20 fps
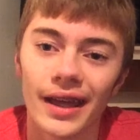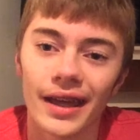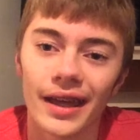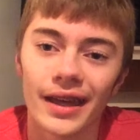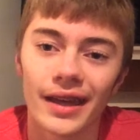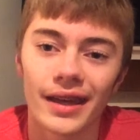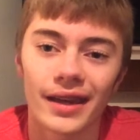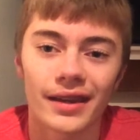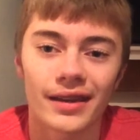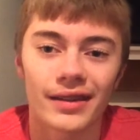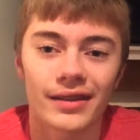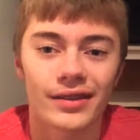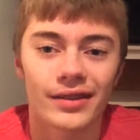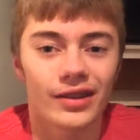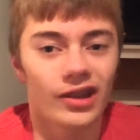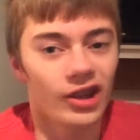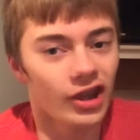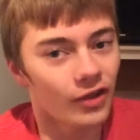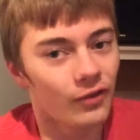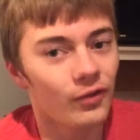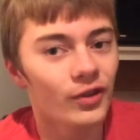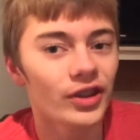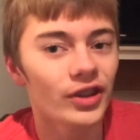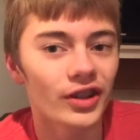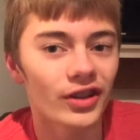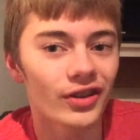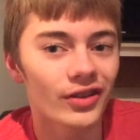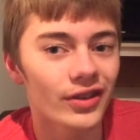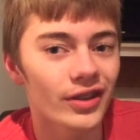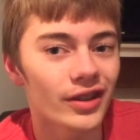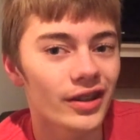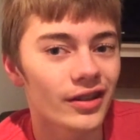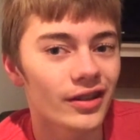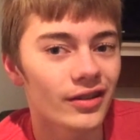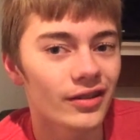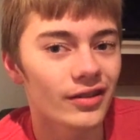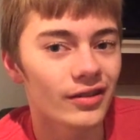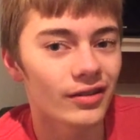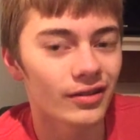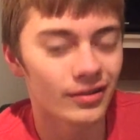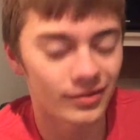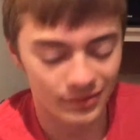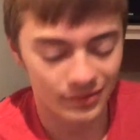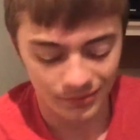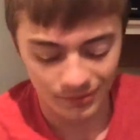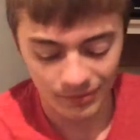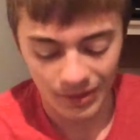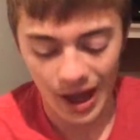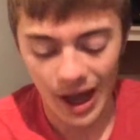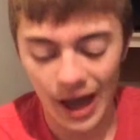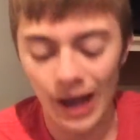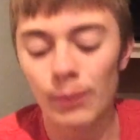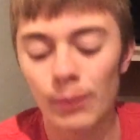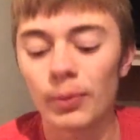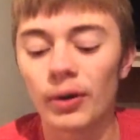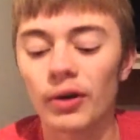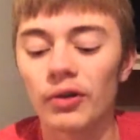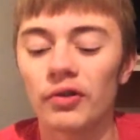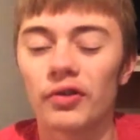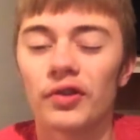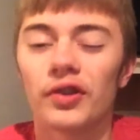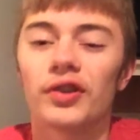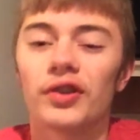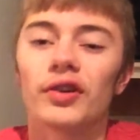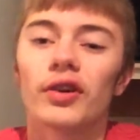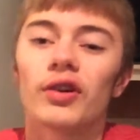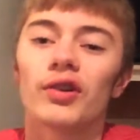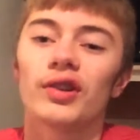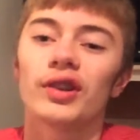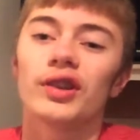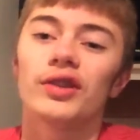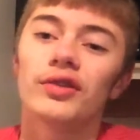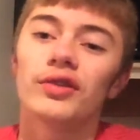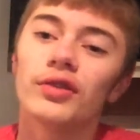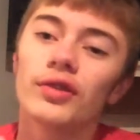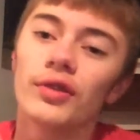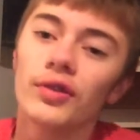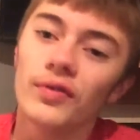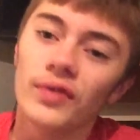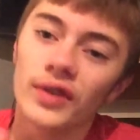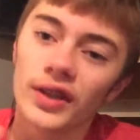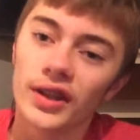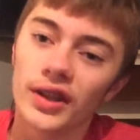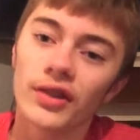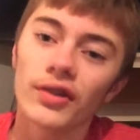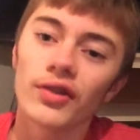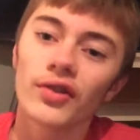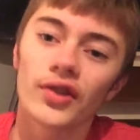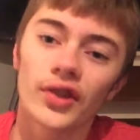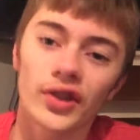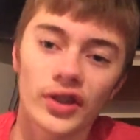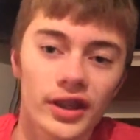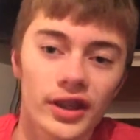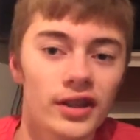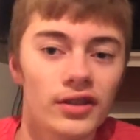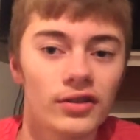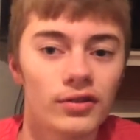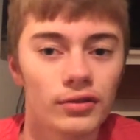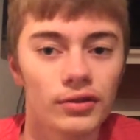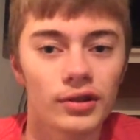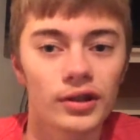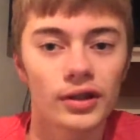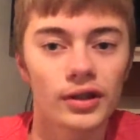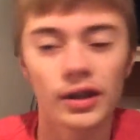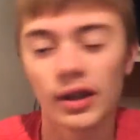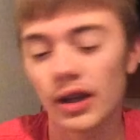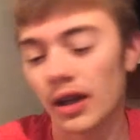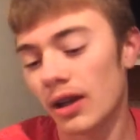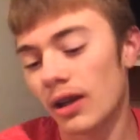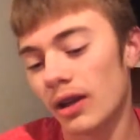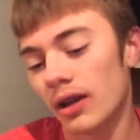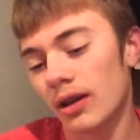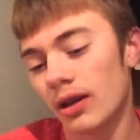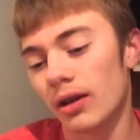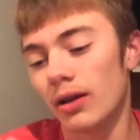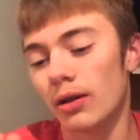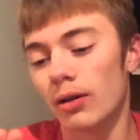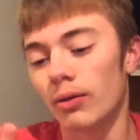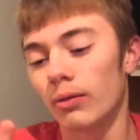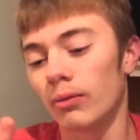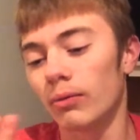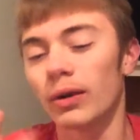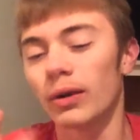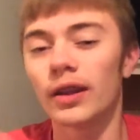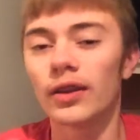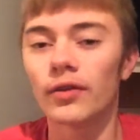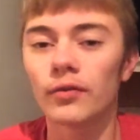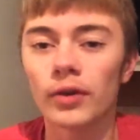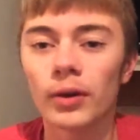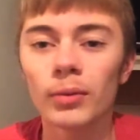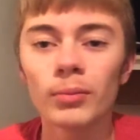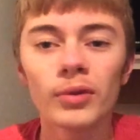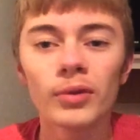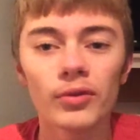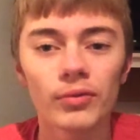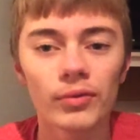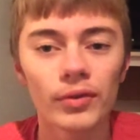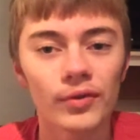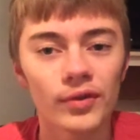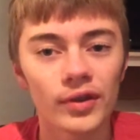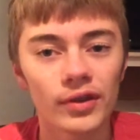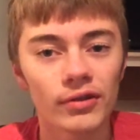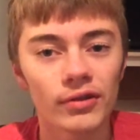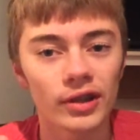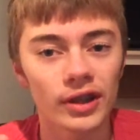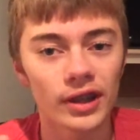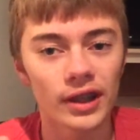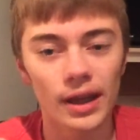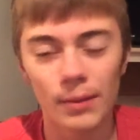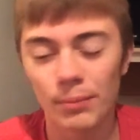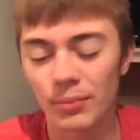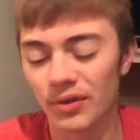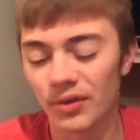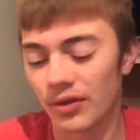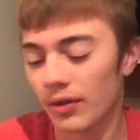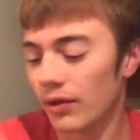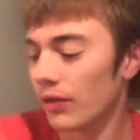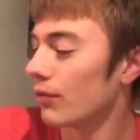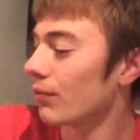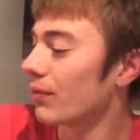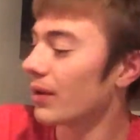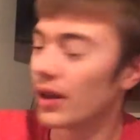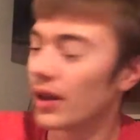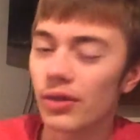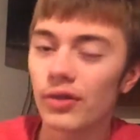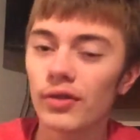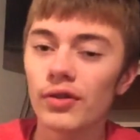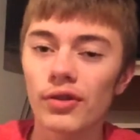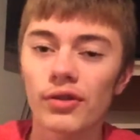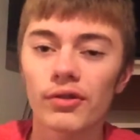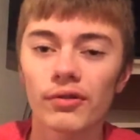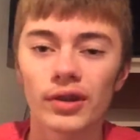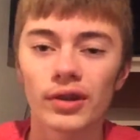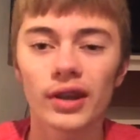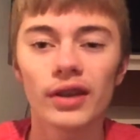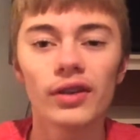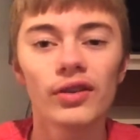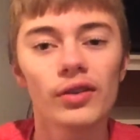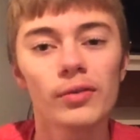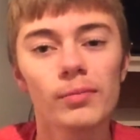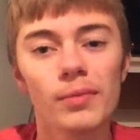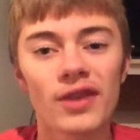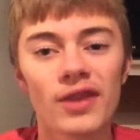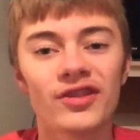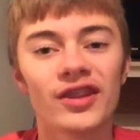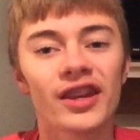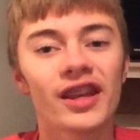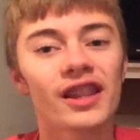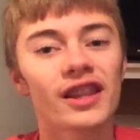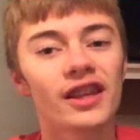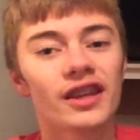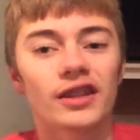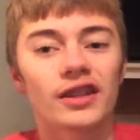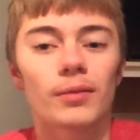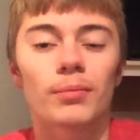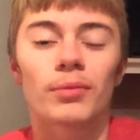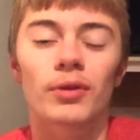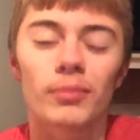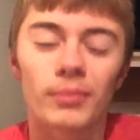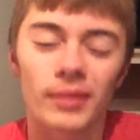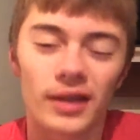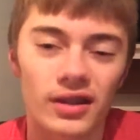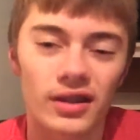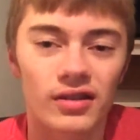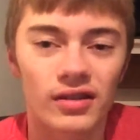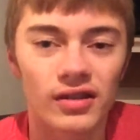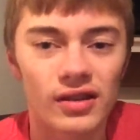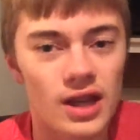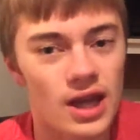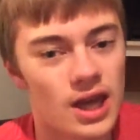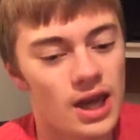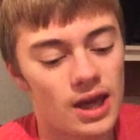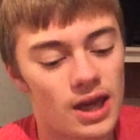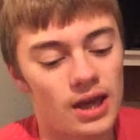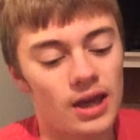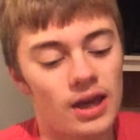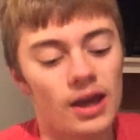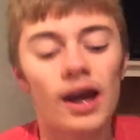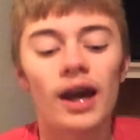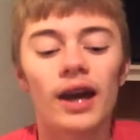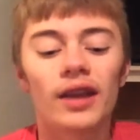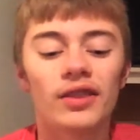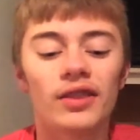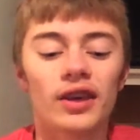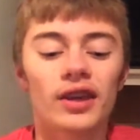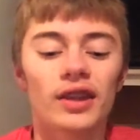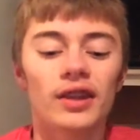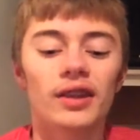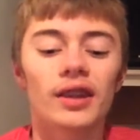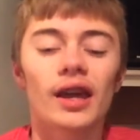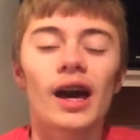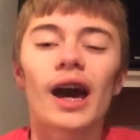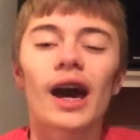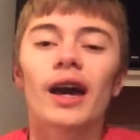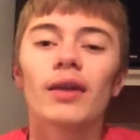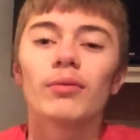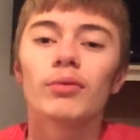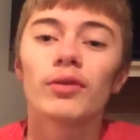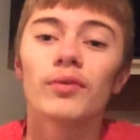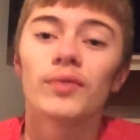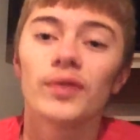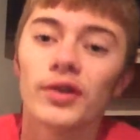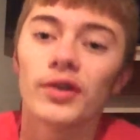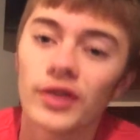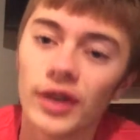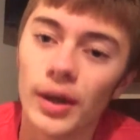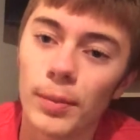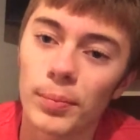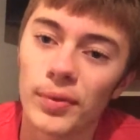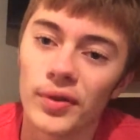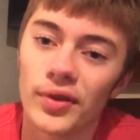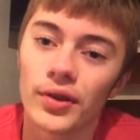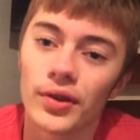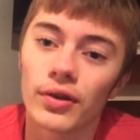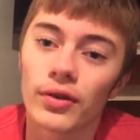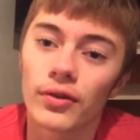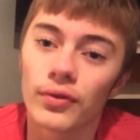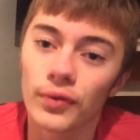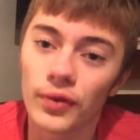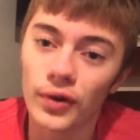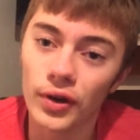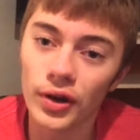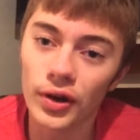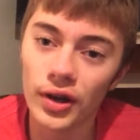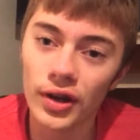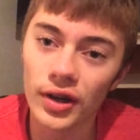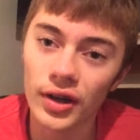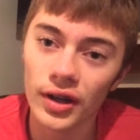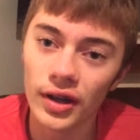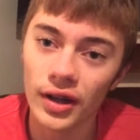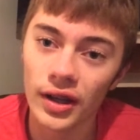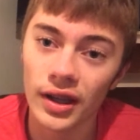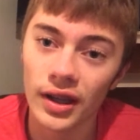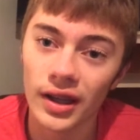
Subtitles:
and if you don't know, I posted only 2 videos on Andor. One of them was reviewing episodes 1 through 3, so basically the premiere. And then I reviewed episode 4,